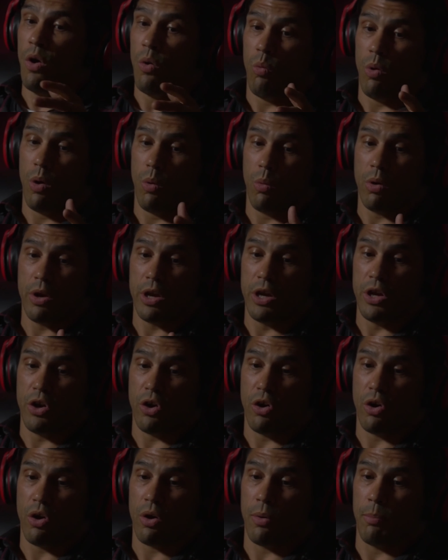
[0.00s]
What were
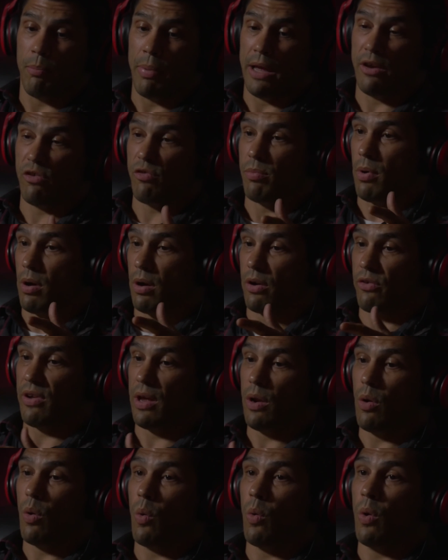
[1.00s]
your benchmarks? I
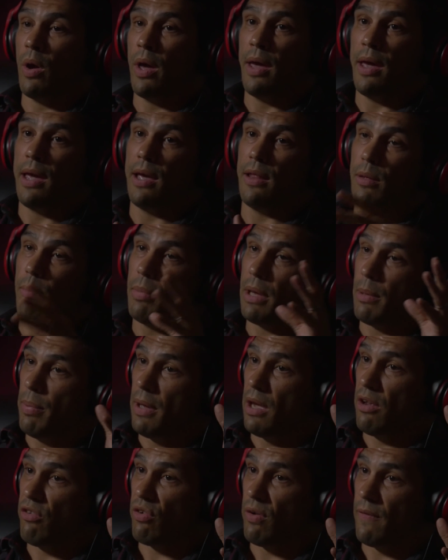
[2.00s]
know in the big
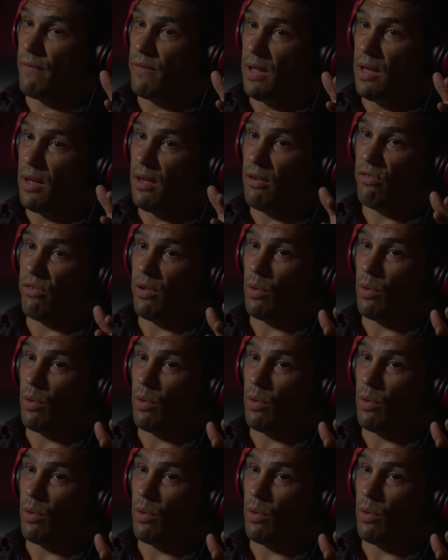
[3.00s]
picture of things,